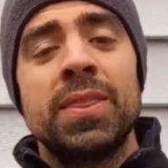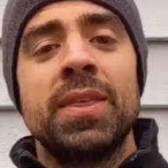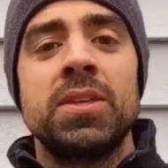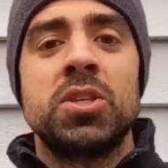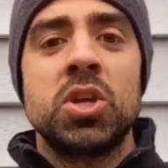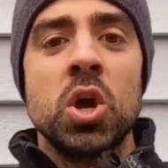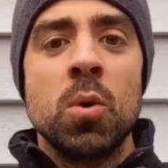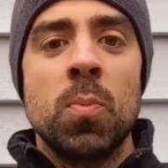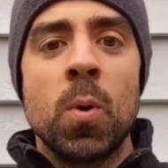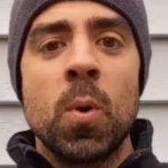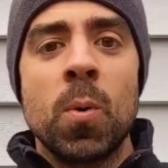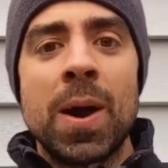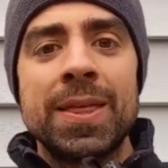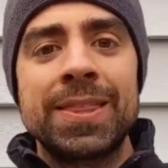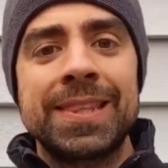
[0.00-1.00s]
the
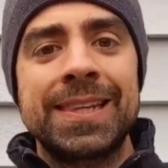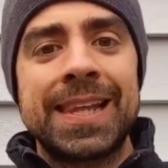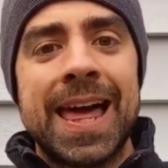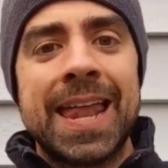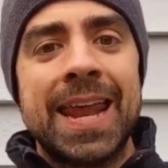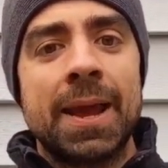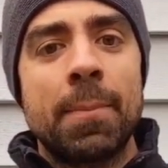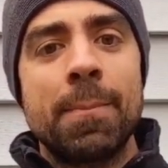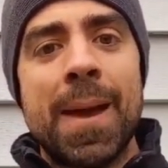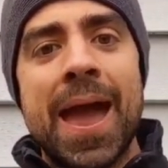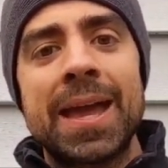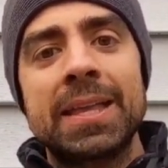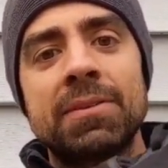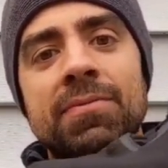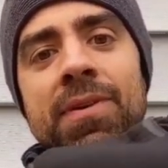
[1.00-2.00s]
Topo Athletic
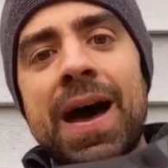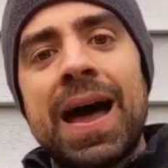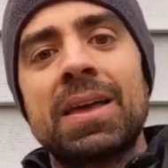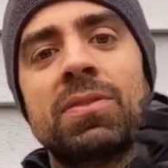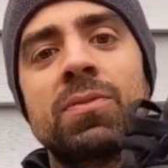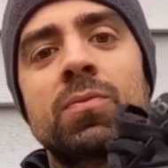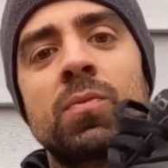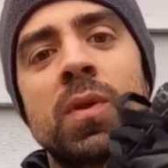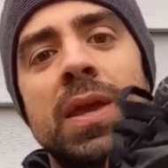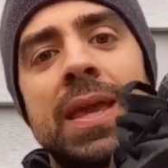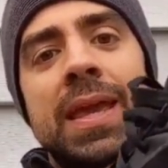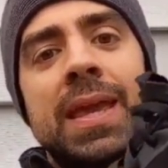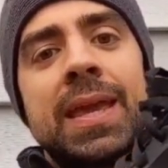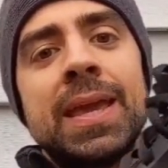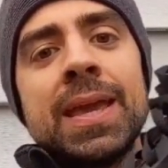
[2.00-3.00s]
Magnifly
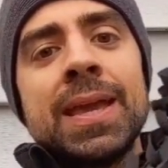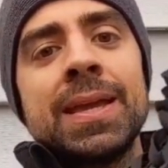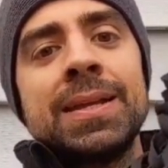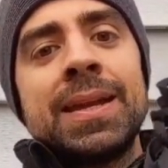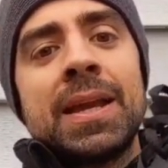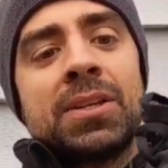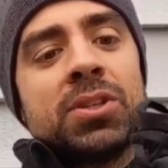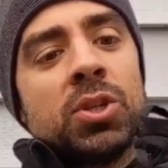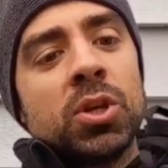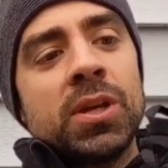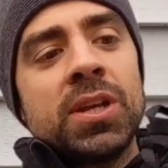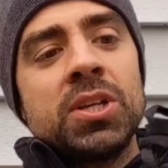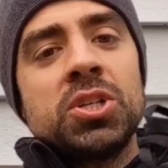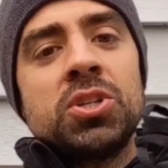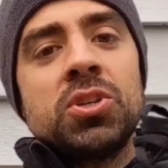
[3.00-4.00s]
three. Now look
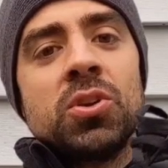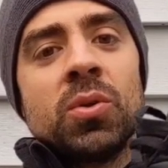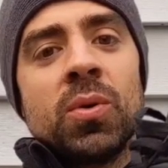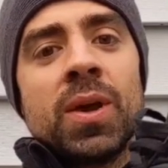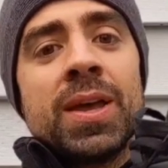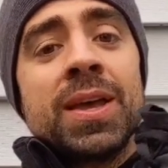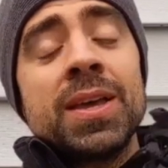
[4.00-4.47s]
at this shoe.